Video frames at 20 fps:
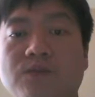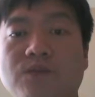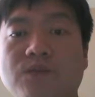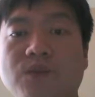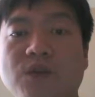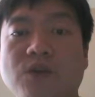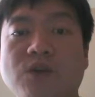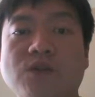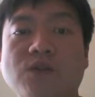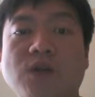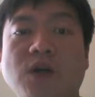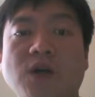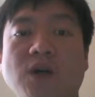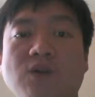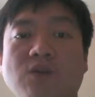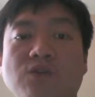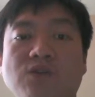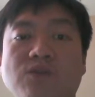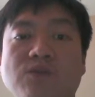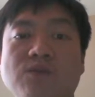because I
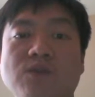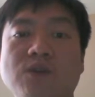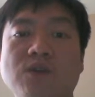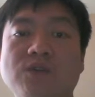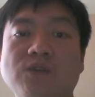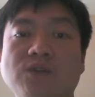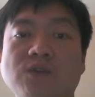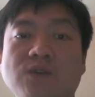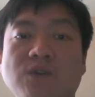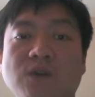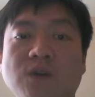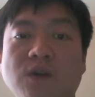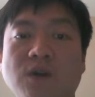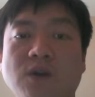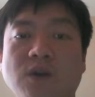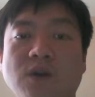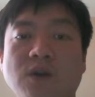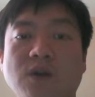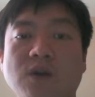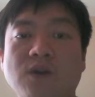assume there's
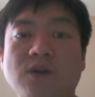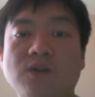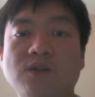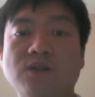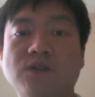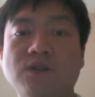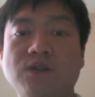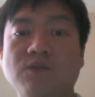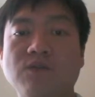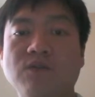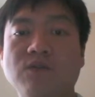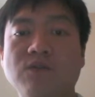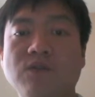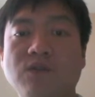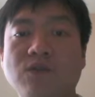some